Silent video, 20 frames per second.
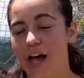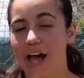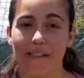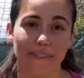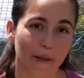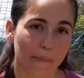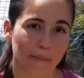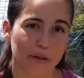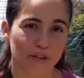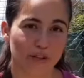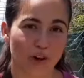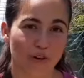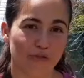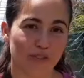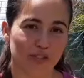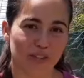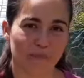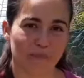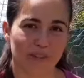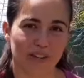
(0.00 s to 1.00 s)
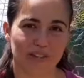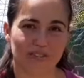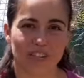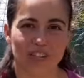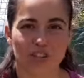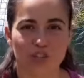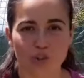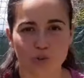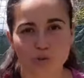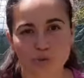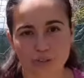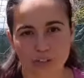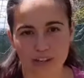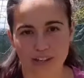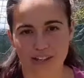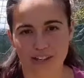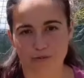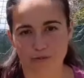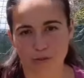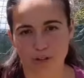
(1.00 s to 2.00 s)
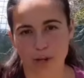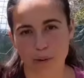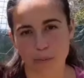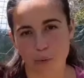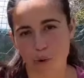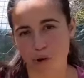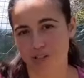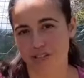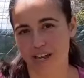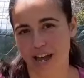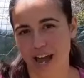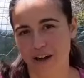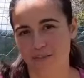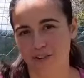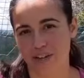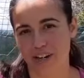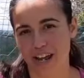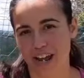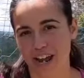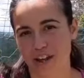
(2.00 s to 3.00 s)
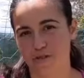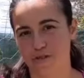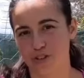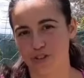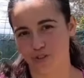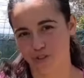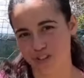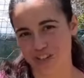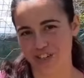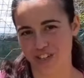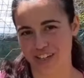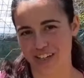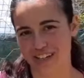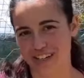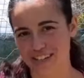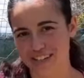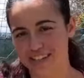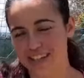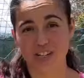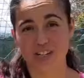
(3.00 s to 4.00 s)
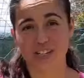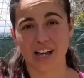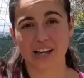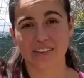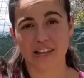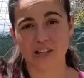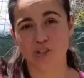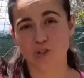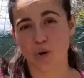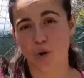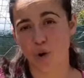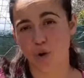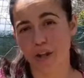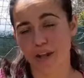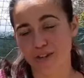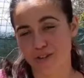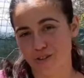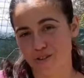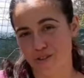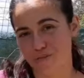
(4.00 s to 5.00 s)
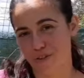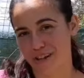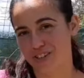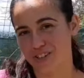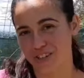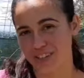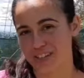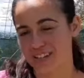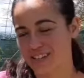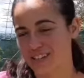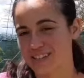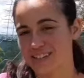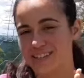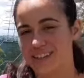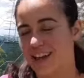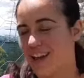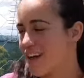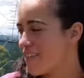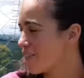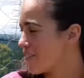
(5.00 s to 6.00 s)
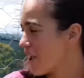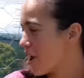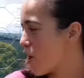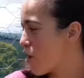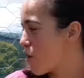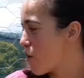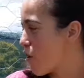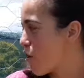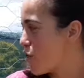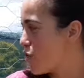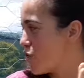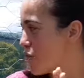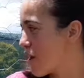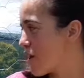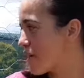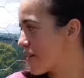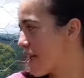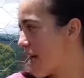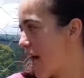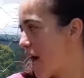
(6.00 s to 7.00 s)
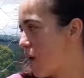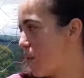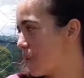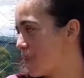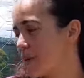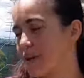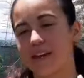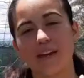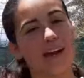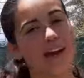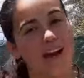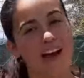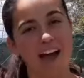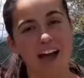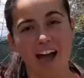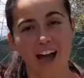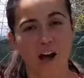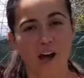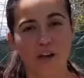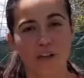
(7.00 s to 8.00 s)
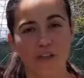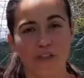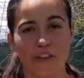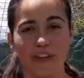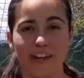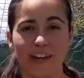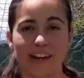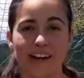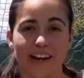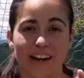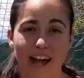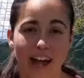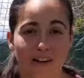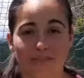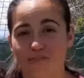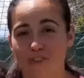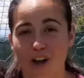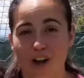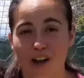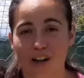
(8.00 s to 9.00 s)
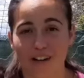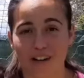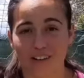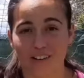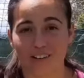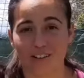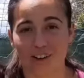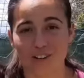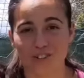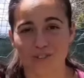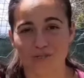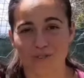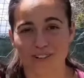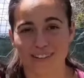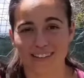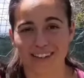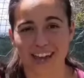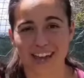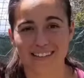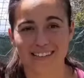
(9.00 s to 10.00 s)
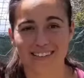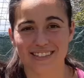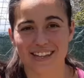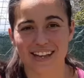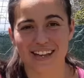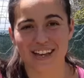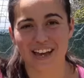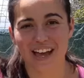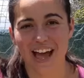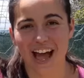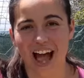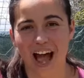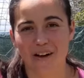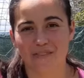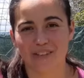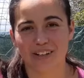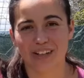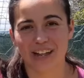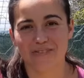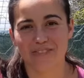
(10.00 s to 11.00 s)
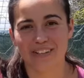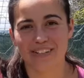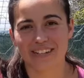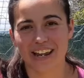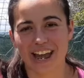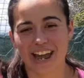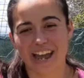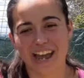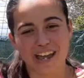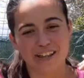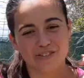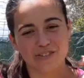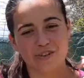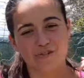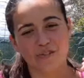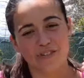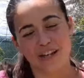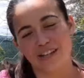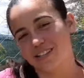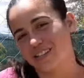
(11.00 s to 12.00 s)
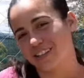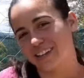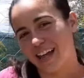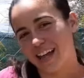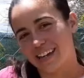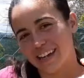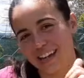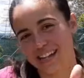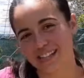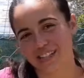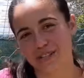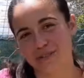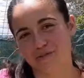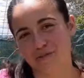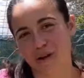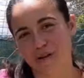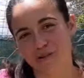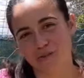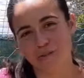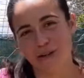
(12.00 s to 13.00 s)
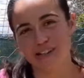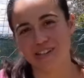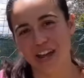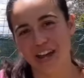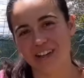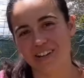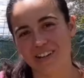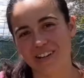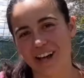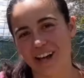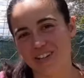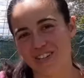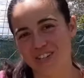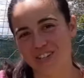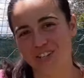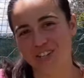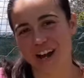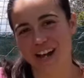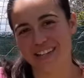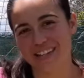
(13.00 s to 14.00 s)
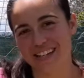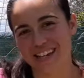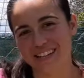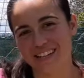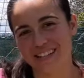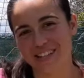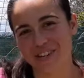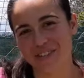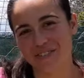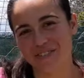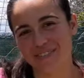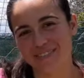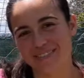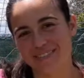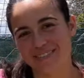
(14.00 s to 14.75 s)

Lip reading: Let me know if there's something else that you think is really important to have on hand for your chickens. That's all I use on my chickens, and they are very happy, healthy, and I have not lost one yet. Have a lovely day, and don't forget to like and subscribe to my channel. I'll see you guys again soon.